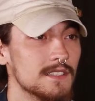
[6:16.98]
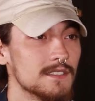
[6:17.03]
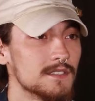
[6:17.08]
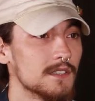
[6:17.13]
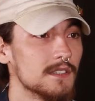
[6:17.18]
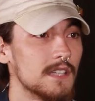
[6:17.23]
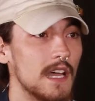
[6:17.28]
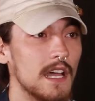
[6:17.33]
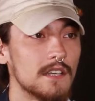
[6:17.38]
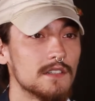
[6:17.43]

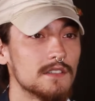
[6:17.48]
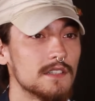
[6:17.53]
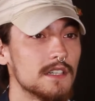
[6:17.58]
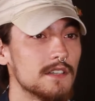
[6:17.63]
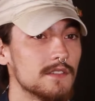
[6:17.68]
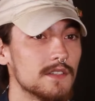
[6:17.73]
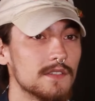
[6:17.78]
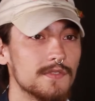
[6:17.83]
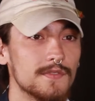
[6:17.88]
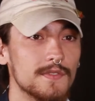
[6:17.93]
So I don't
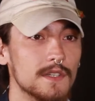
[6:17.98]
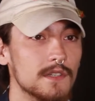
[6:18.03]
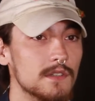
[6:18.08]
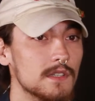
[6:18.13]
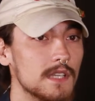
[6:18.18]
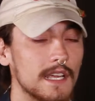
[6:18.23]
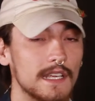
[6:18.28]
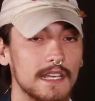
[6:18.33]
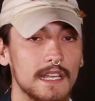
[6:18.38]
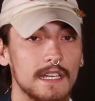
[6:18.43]
ever feel
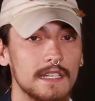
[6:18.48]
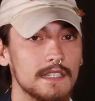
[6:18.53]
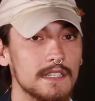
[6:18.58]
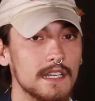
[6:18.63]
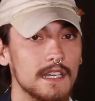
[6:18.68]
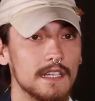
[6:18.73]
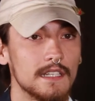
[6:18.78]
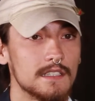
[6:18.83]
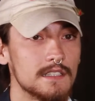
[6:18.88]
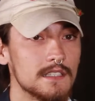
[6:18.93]
like any
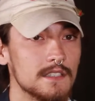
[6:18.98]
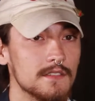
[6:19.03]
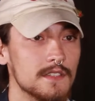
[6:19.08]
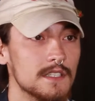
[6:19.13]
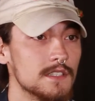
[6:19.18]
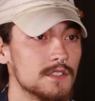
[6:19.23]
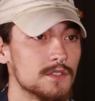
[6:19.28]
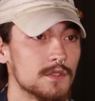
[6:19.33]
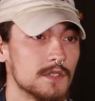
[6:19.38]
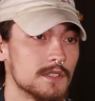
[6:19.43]

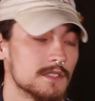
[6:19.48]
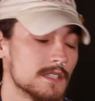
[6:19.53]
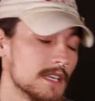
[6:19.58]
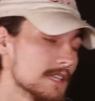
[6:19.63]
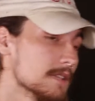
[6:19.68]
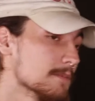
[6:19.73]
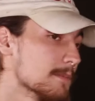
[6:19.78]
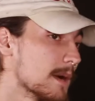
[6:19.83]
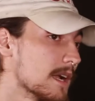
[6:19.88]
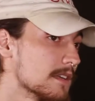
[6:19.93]
negativity towards
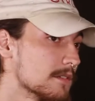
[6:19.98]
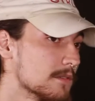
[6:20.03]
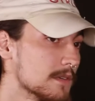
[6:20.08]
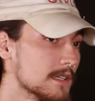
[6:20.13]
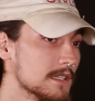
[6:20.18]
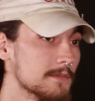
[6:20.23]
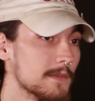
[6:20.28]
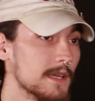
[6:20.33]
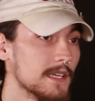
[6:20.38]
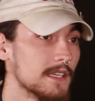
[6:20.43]
anybody
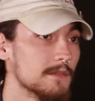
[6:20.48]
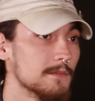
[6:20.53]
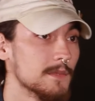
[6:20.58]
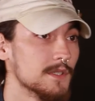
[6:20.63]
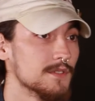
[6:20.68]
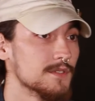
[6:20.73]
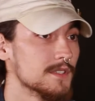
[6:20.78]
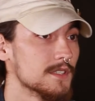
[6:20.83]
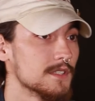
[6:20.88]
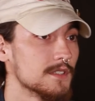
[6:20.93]
really making
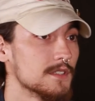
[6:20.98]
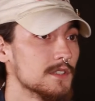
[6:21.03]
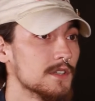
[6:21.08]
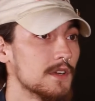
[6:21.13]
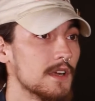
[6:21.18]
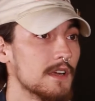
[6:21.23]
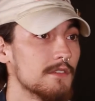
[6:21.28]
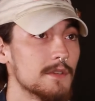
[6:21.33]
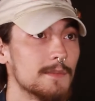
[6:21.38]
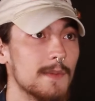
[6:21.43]
music. You know,
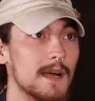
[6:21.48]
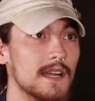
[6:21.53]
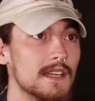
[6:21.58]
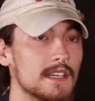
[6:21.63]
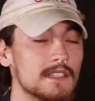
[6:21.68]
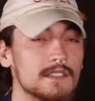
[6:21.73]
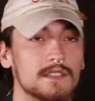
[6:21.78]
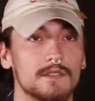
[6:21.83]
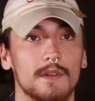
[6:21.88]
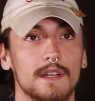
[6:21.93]
everybody
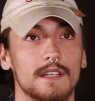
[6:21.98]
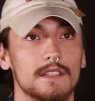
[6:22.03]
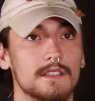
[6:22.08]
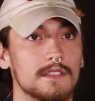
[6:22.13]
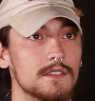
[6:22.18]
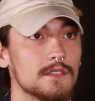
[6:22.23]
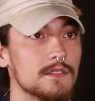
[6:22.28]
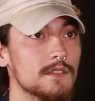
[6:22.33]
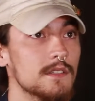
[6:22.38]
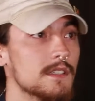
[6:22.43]
has the right to
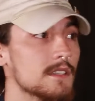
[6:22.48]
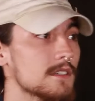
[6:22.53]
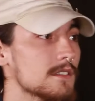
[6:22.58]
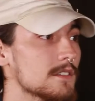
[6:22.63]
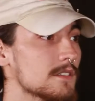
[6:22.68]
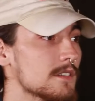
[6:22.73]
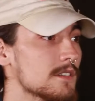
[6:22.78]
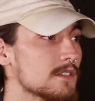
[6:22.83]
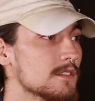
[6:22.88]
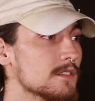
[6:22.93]
do it,
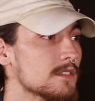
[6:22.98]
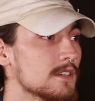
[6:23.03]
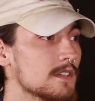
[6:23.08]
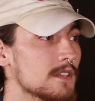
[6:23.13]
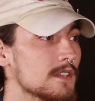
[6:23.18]
you know?